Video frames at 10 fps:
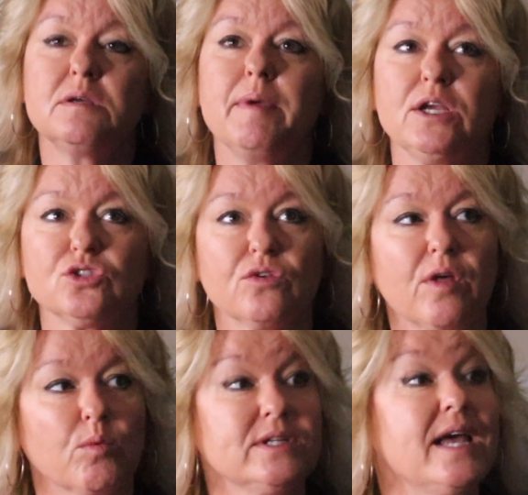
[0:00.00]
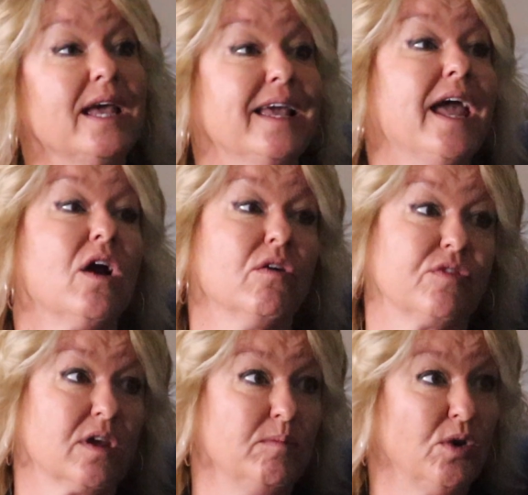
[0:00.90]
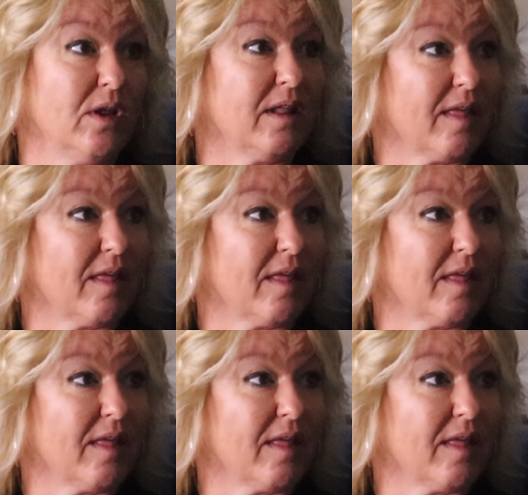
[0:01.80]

to make sure that we're taking care of the community